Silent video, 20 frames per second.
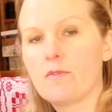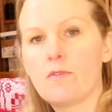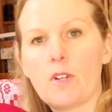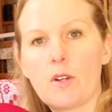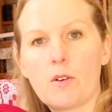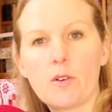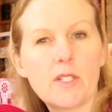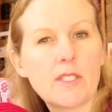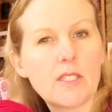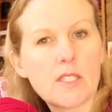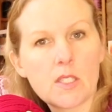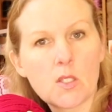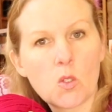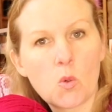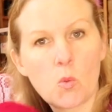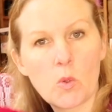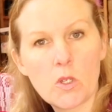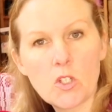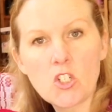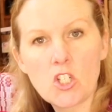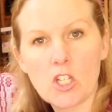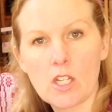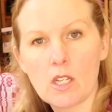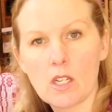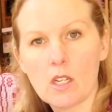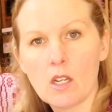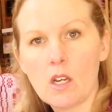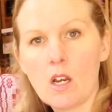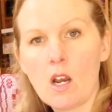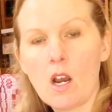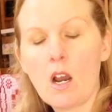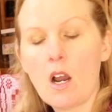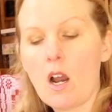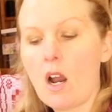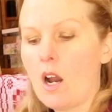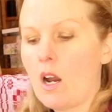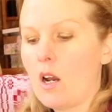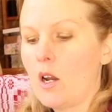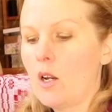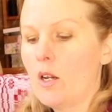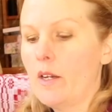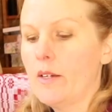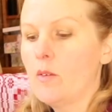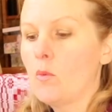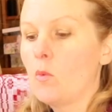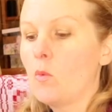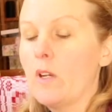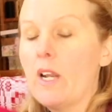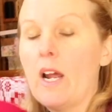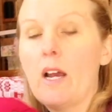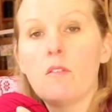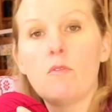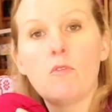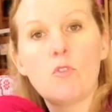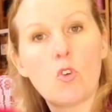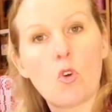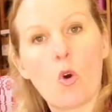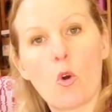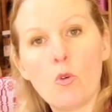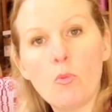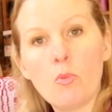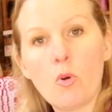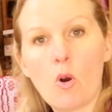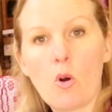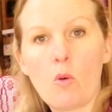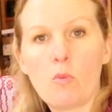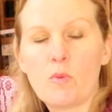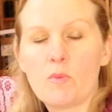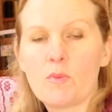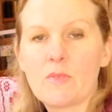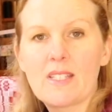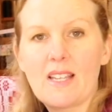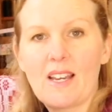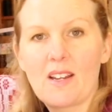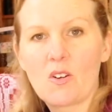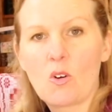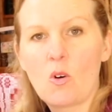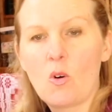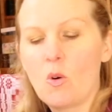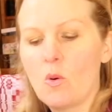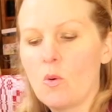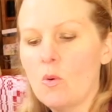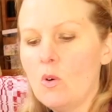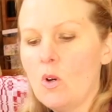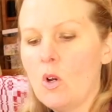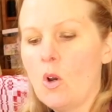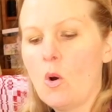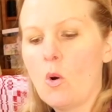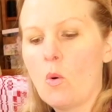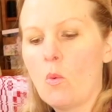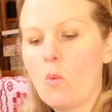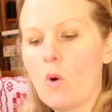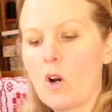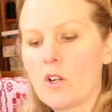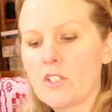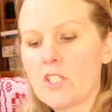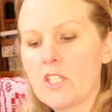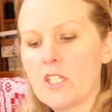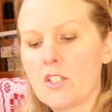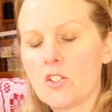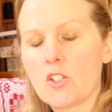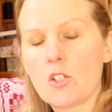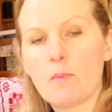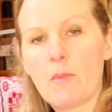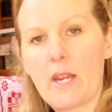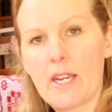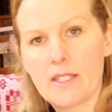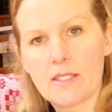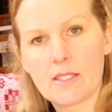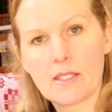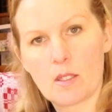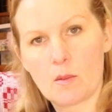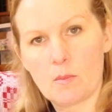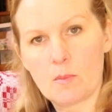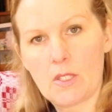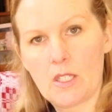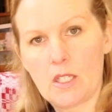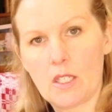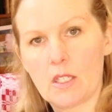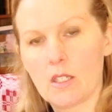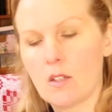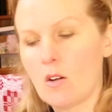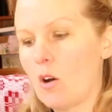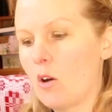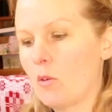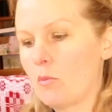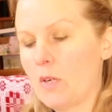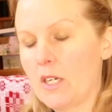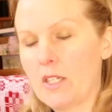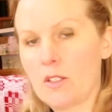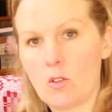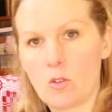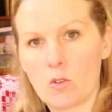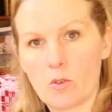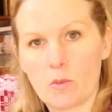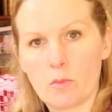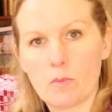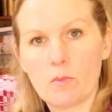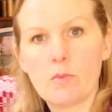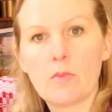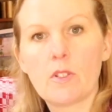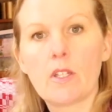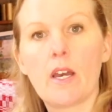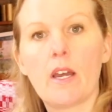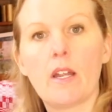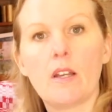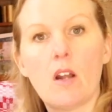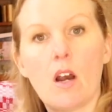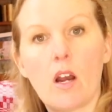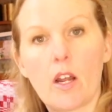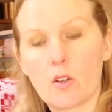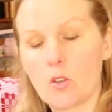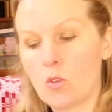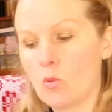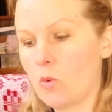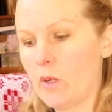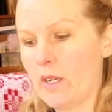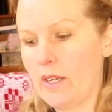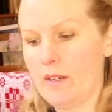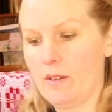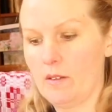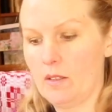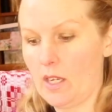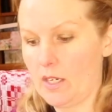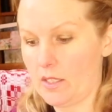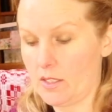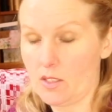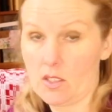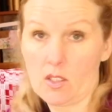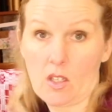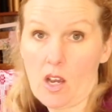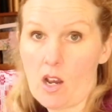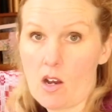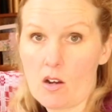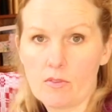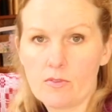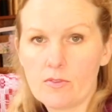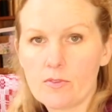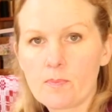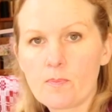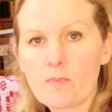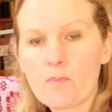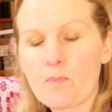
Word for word: very squishy. I would have no problems at all wanting to make something on my loom that I could wear, like a scarf,